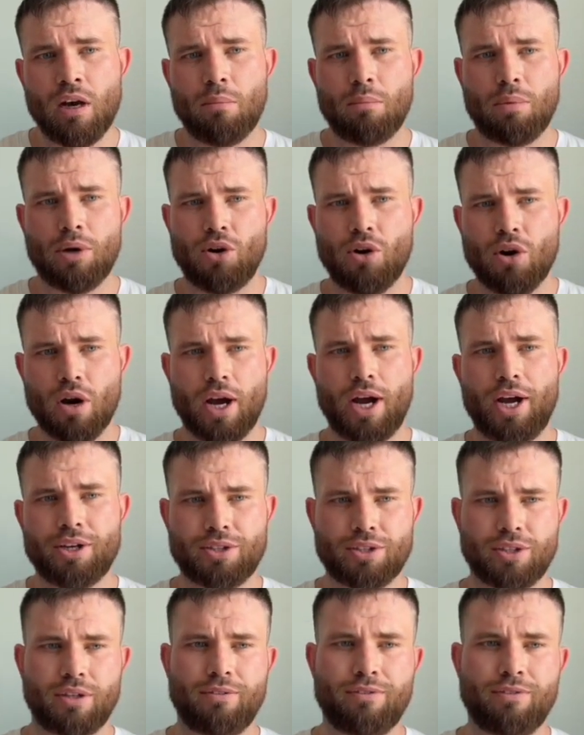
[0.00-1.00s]
by not
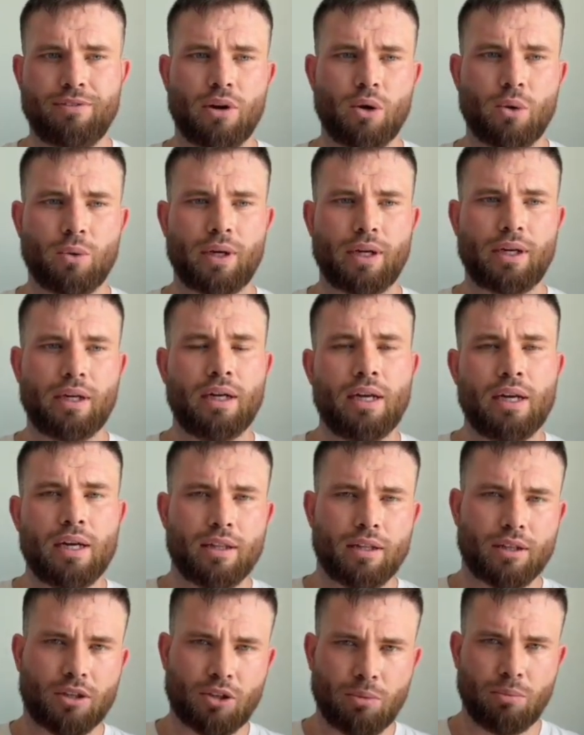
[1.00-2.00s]
actually following
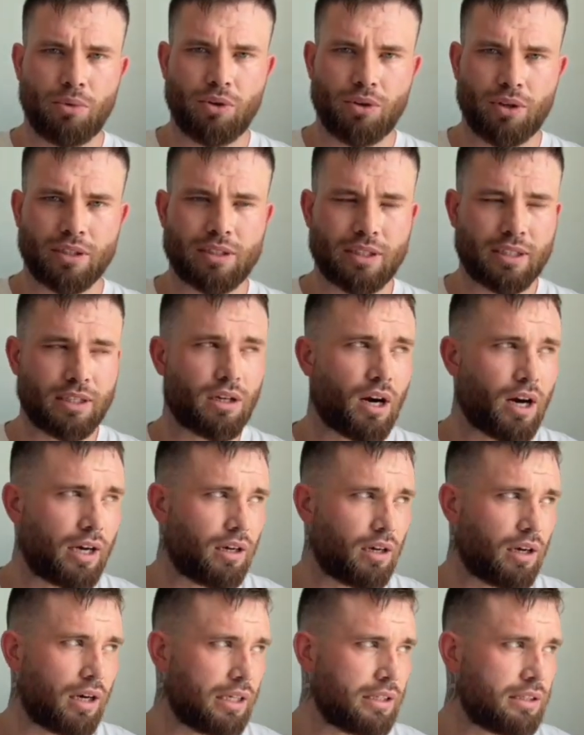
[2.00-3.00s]
the community
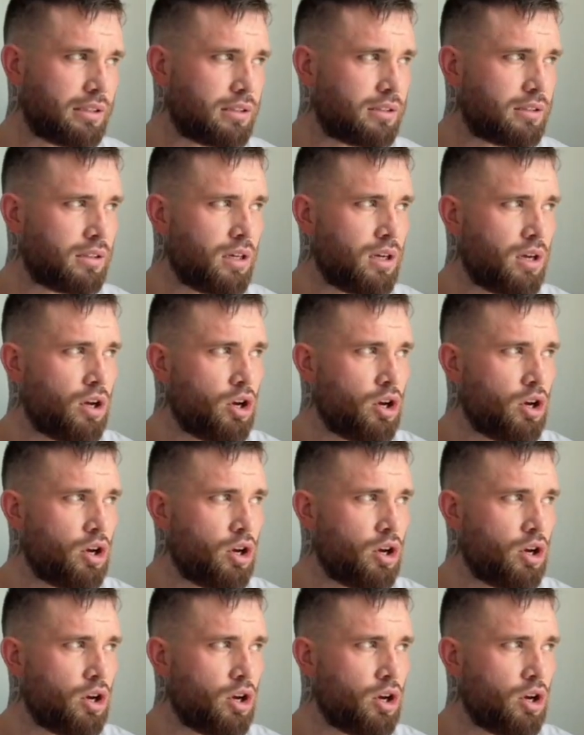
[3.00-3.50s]
guidelines.